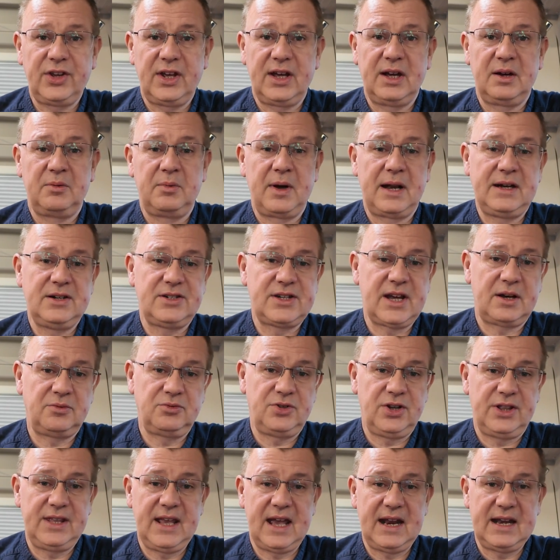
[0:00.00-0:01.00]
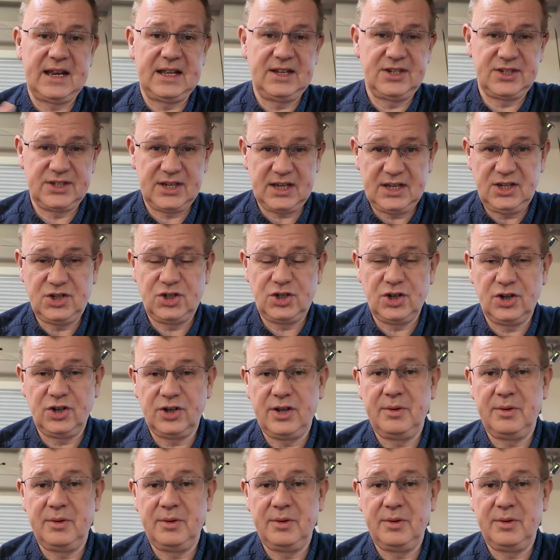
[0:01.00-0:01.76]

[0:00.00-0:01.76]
Went down to the NEC show.